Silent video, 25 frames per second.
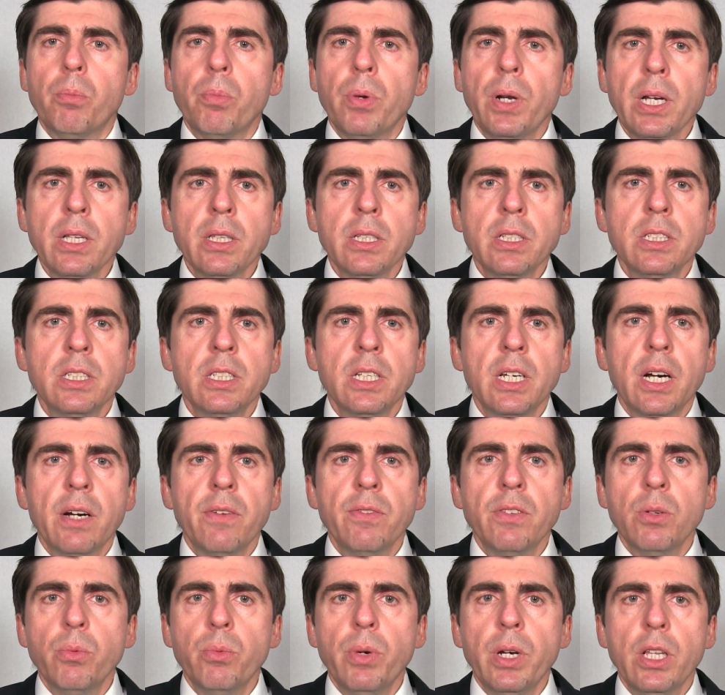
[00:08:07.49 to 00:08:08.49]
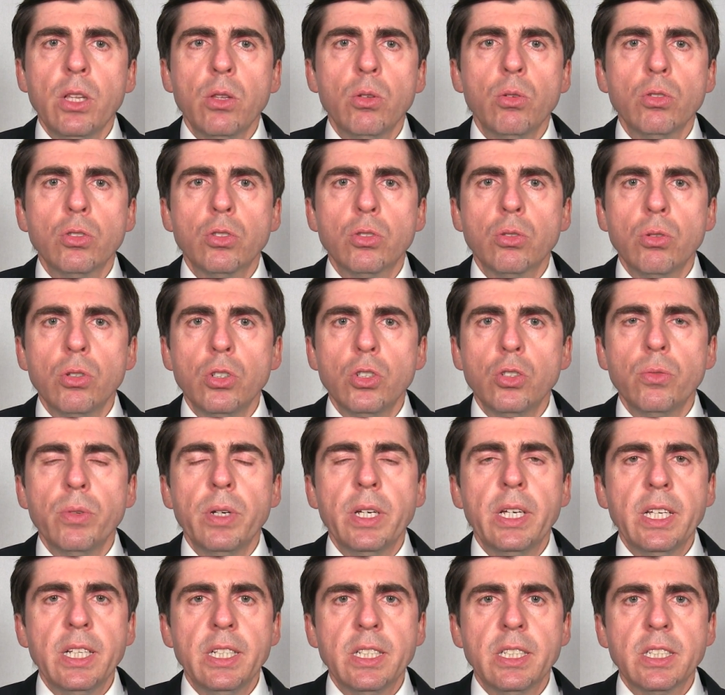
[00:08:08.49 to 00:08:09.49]
Pregnancy after weight loss
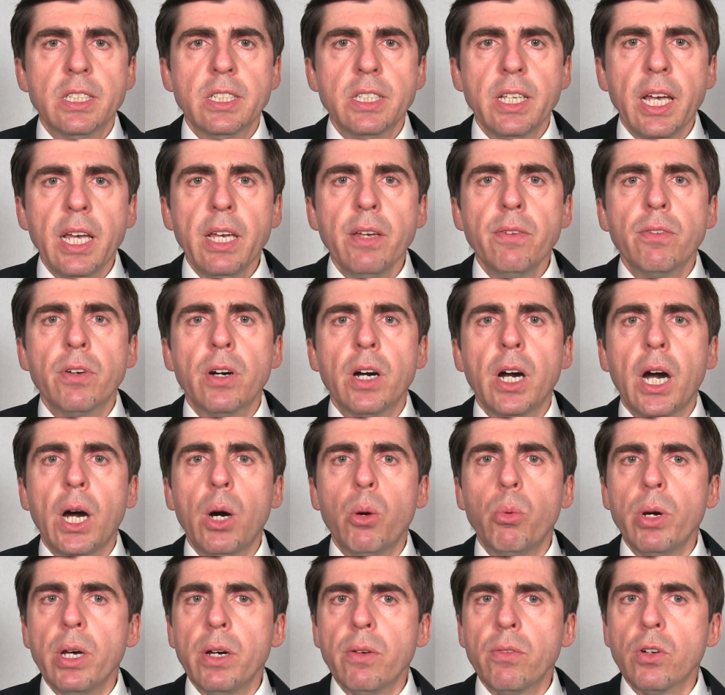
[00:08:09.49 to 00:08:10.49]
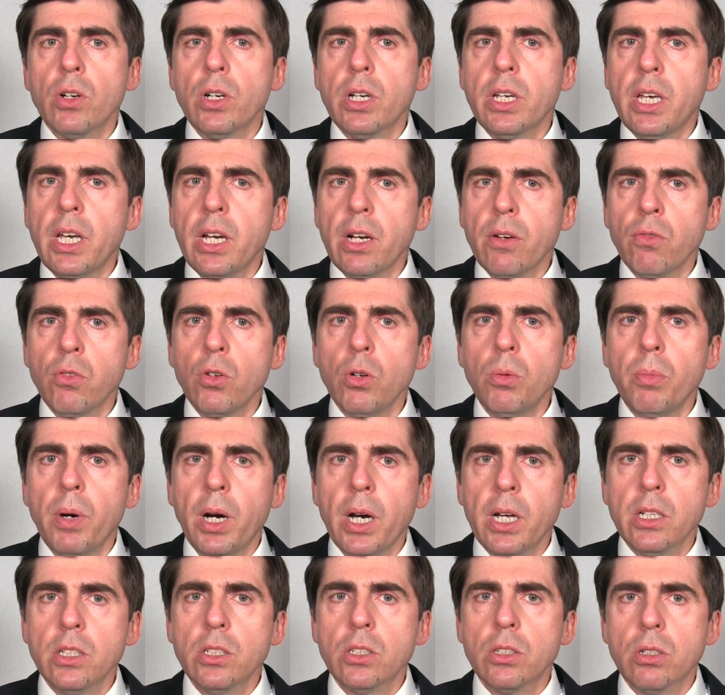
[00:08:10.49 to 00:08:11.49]
surgery is safe, however, careful
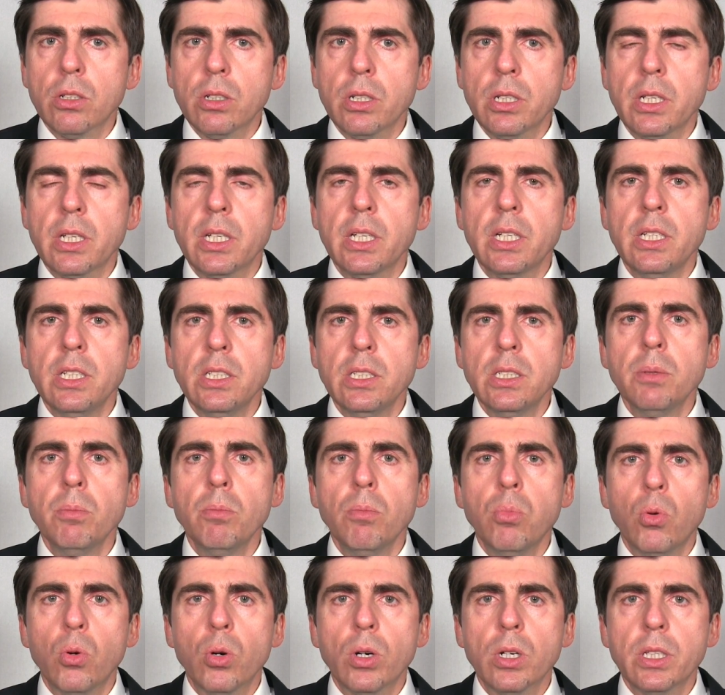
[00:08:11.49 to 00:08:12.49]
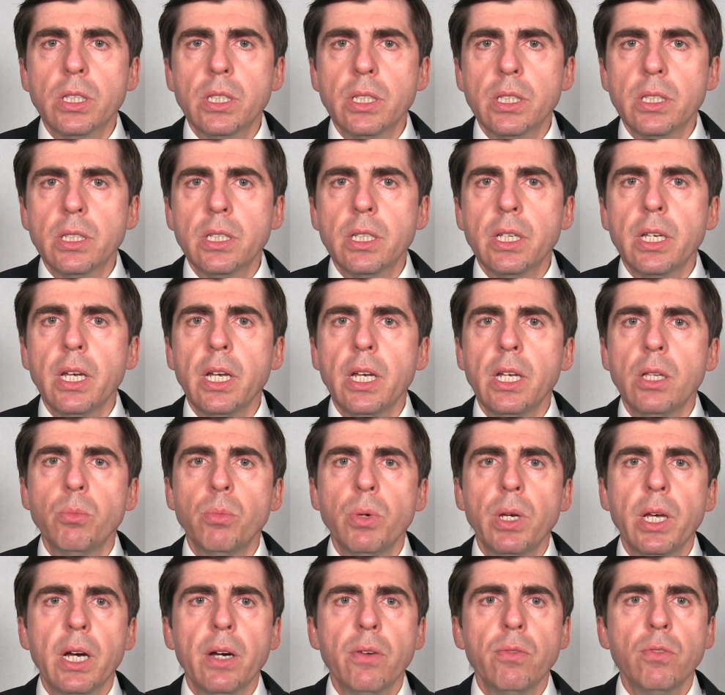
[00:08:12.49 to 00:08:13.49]
monitoring is important,
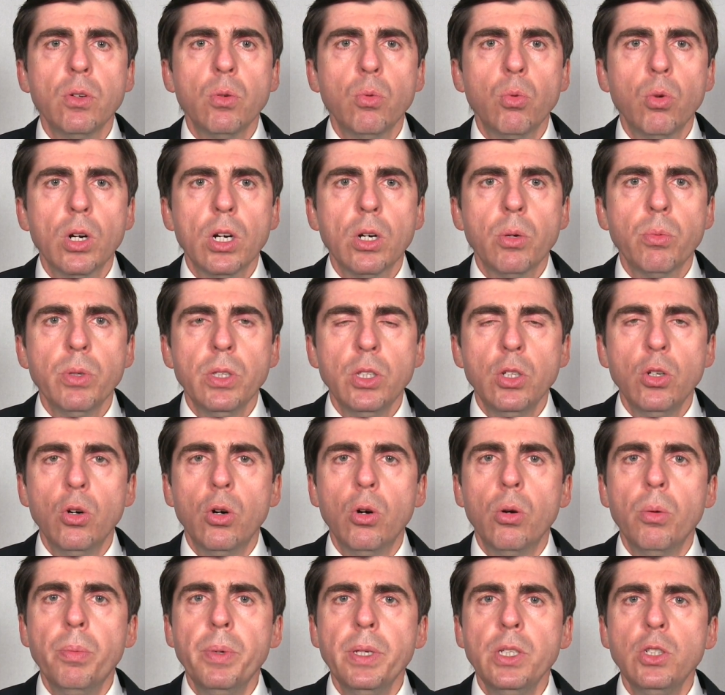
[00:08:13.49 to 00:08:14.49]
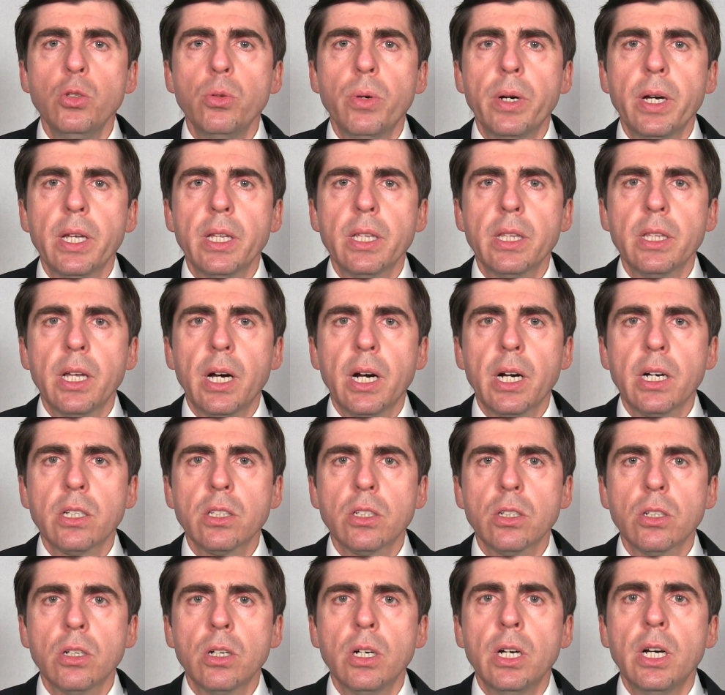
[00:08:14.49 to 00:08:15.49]
and we have to work with your OBGYN
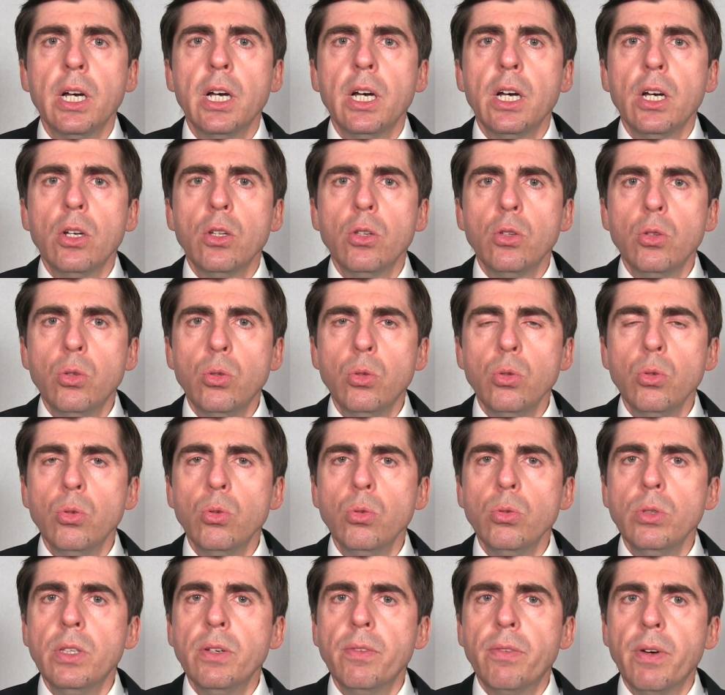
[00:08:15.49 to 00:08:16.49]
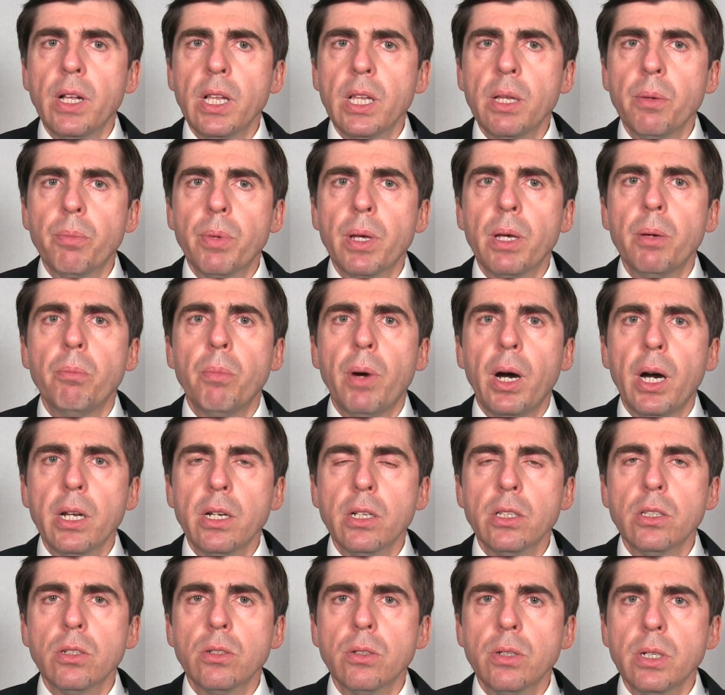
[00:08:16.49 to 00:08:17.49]
doctor to develop a
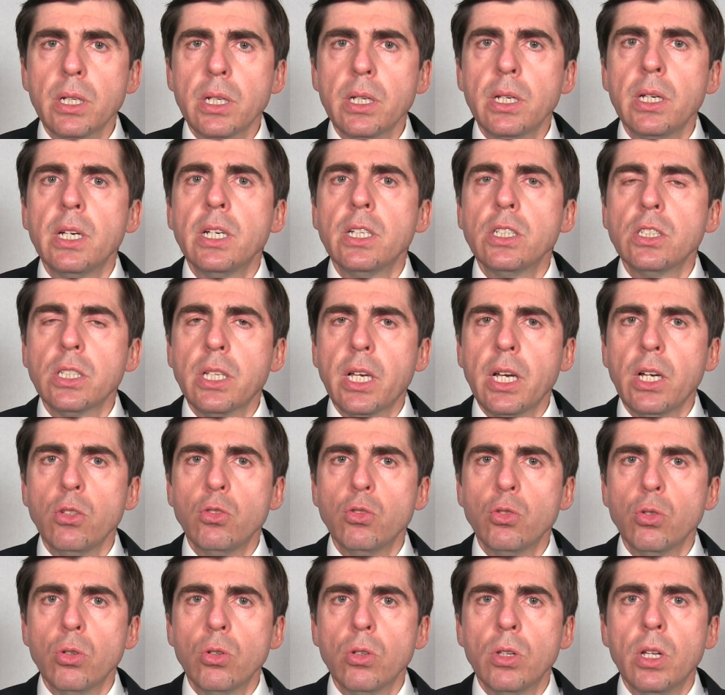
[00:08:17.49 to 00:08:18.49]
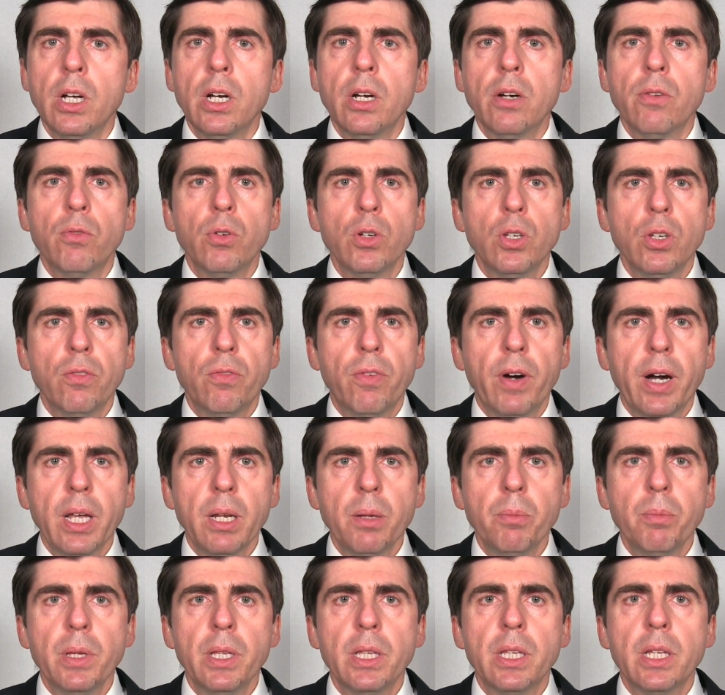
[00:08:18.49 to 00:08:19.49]
monitoring schedule for your
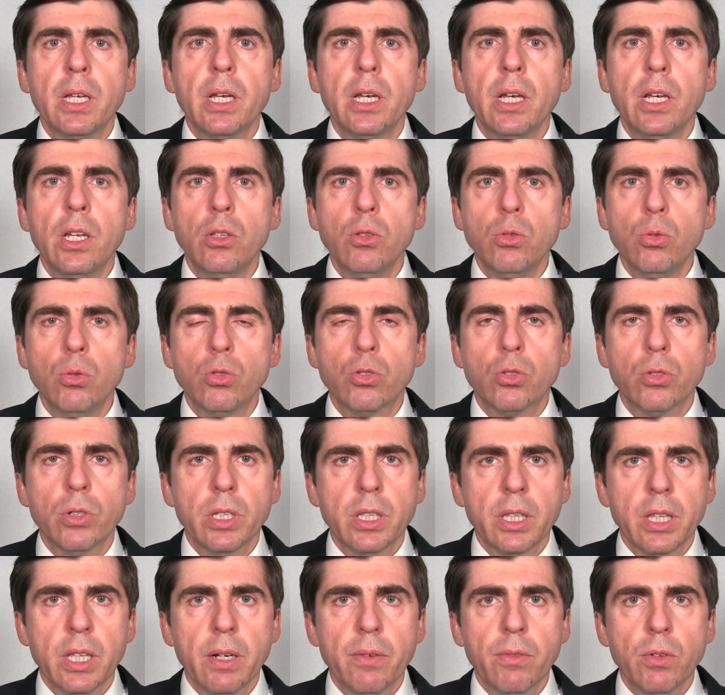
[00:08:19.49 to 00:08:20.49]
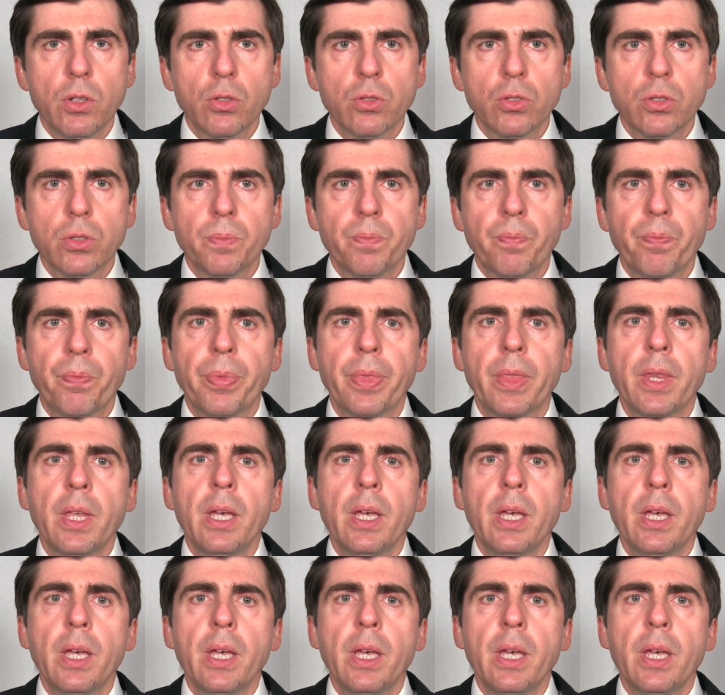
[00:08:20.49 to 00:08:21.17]
vitamin and nutrient levels.